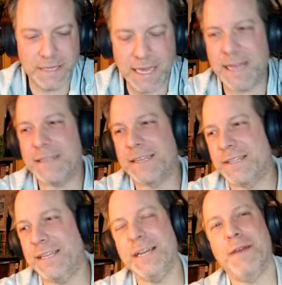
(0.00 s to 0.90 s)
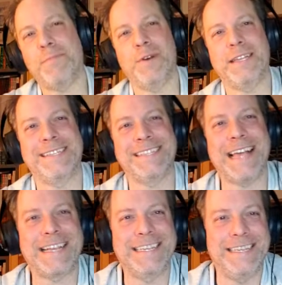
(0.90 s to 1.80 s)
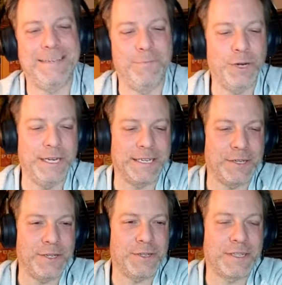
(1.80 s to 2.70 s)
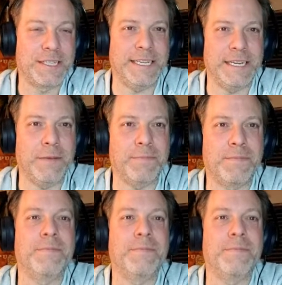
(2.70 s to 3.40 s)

Yeah, to clean up what Zach wouldn't clean up.